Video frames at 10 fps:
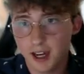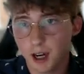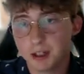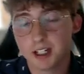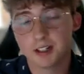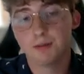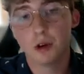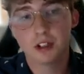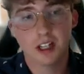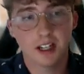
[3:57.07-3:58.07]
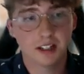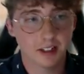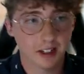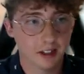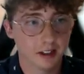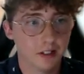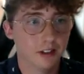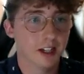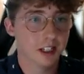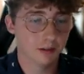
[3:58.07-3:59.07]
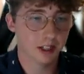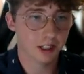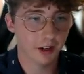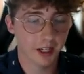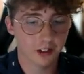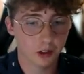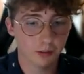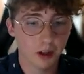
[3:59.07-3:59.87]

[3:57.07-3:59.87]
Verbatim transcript: Uh, because in most cases it can alleviate some of this financial